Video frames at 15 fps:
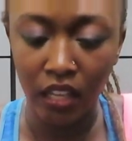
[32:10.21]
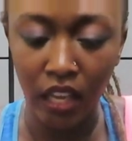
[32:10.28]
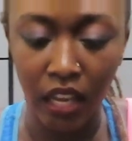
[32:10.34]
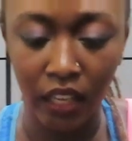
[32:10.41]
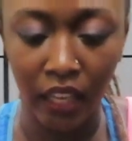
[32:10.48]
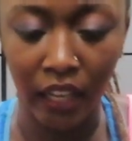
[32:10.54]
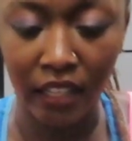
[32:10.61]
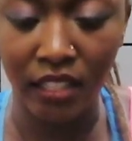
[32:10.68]

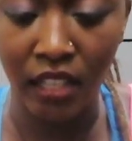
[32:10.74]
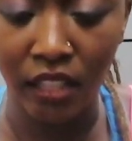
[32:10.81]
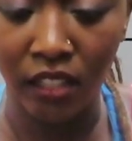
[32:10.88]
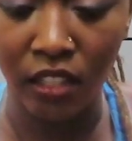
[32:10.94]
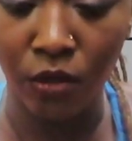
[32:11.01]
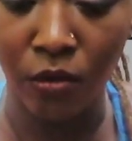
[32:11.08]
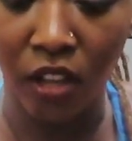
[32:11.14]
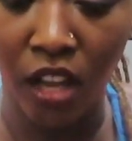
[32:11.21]
and like I said,
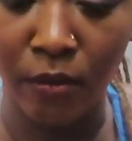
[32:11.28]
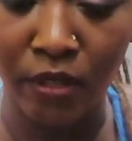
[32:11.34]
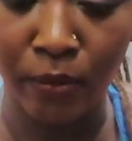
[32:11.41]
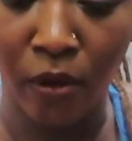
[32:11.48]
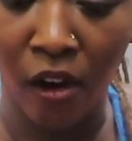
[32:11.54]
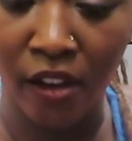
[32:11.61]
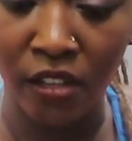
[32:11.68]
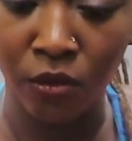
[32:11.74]
this one comes
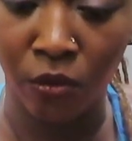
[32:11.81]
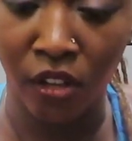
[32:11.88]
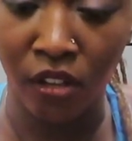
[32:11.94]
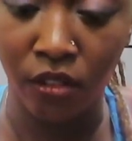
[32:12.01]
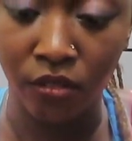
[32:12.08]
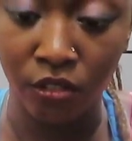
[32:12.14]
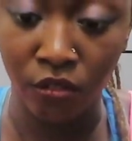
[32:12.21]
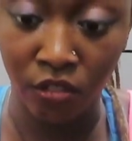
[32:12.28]
apart as well.